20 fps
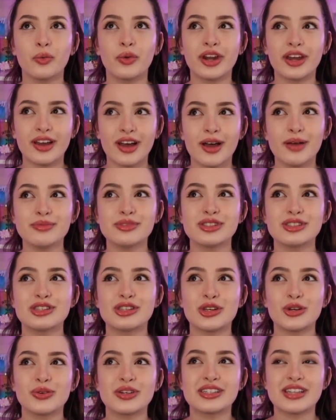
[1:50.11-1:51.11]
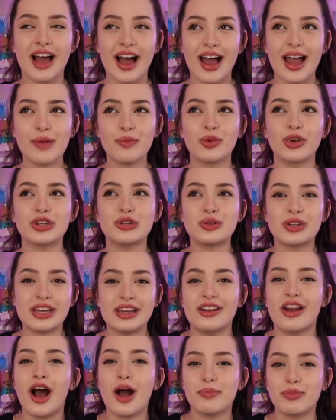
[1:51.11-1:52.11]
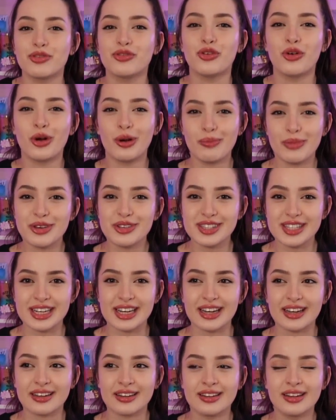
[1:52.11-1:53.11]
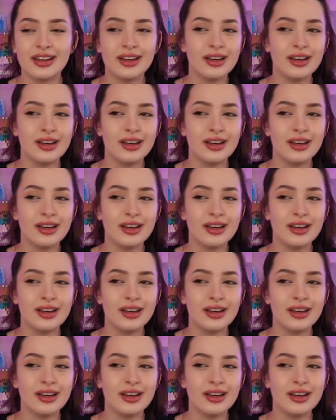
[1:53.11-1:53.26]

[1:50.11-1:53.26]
when it comes to a time where you cannot perform music,